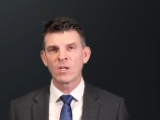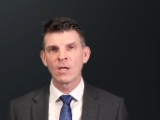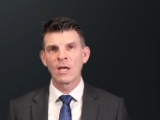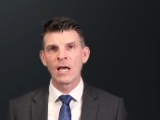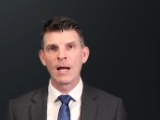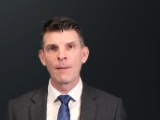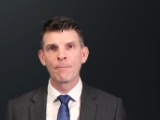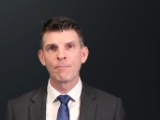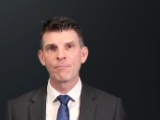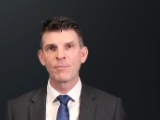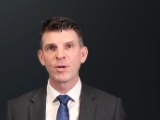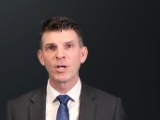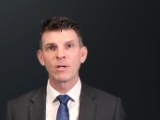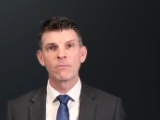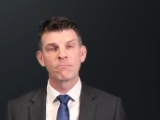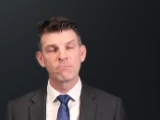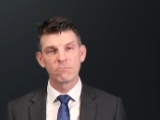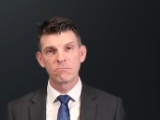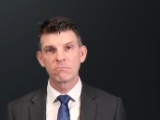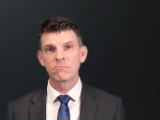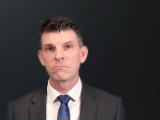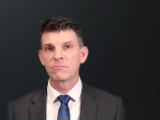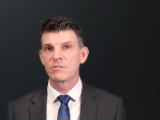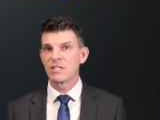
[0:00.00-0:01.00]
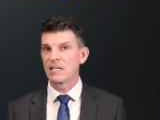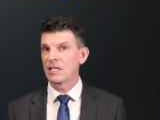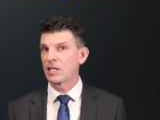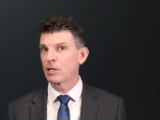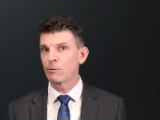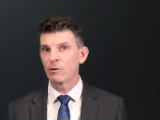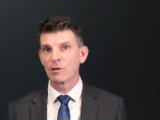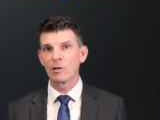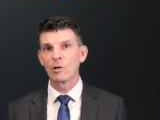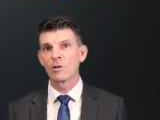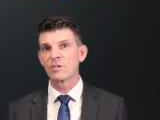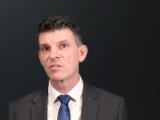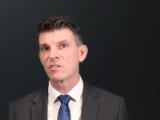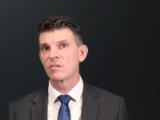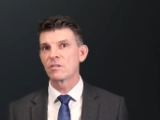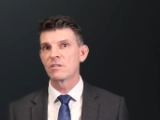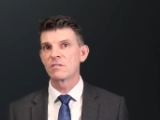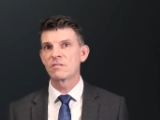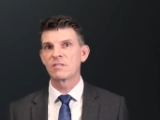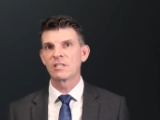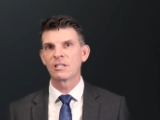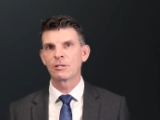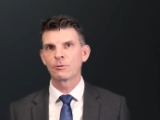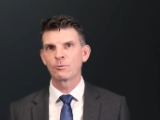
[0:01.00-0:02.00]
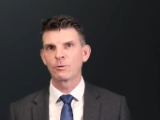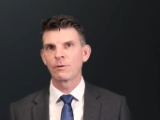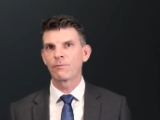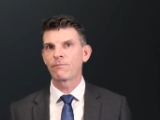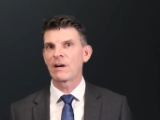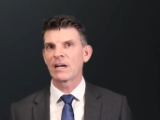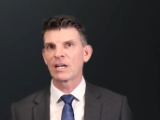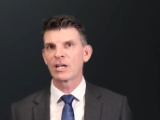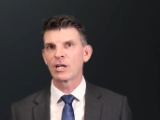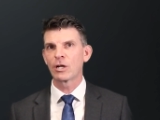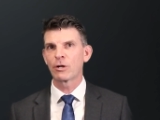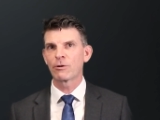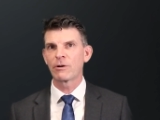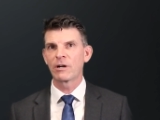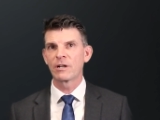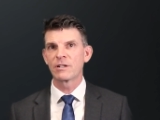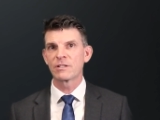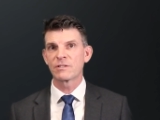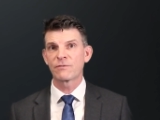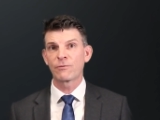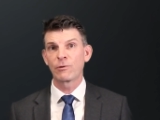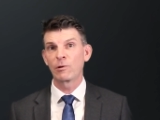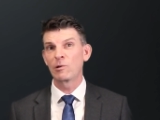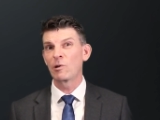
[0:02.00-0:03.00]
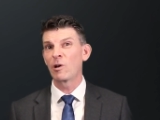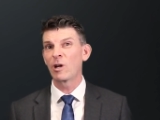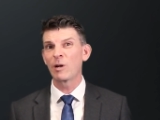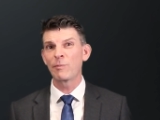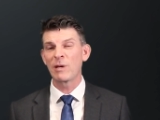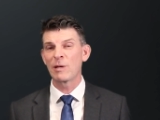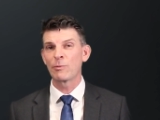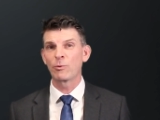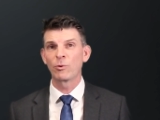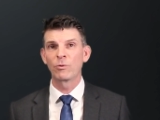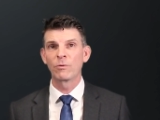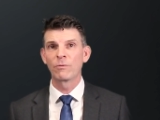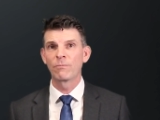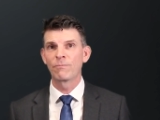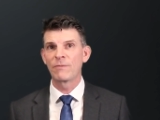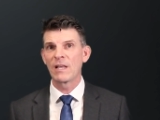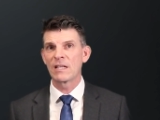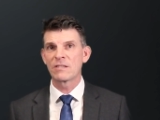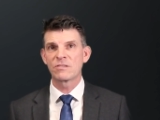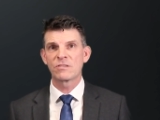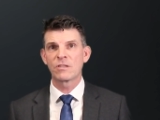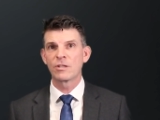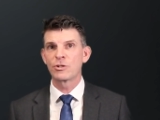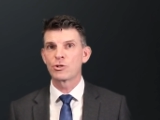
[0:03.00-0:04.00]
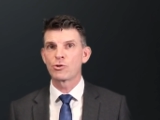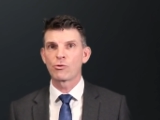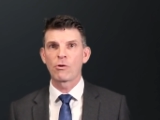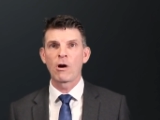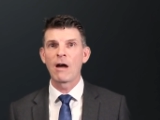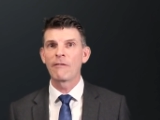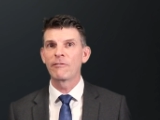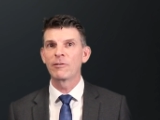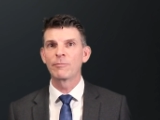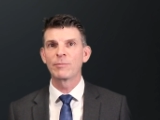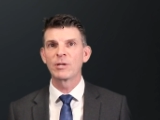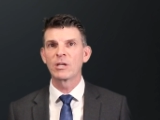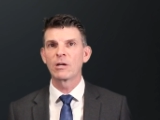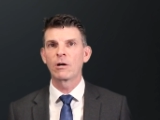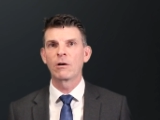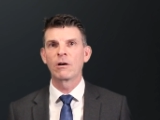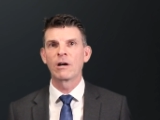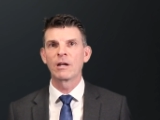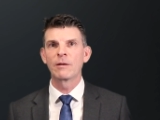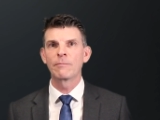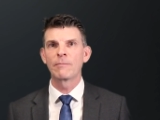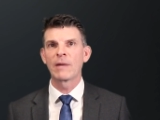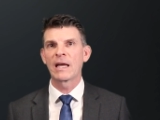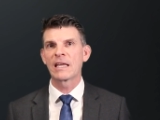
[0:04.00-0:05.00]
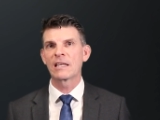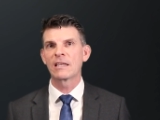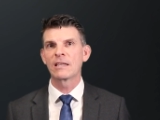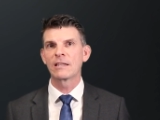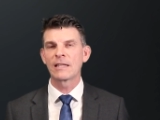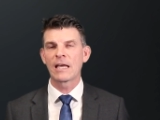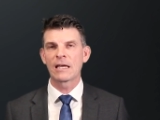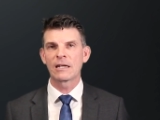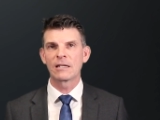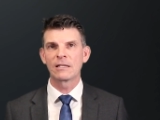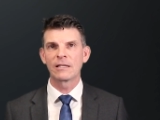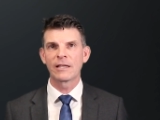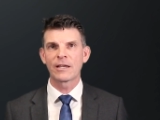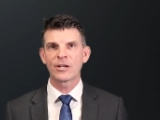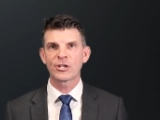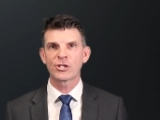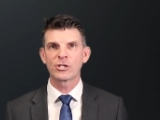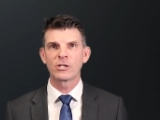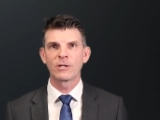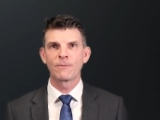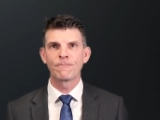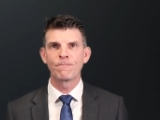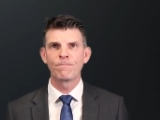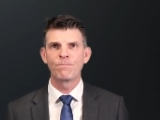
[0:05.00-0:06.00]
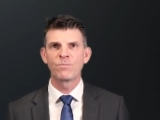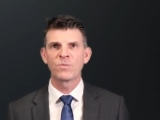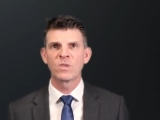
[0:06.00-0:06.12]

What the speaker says: but dealing with losses, dealing with franking credits, for a lot of people, that's the driver behind making that election.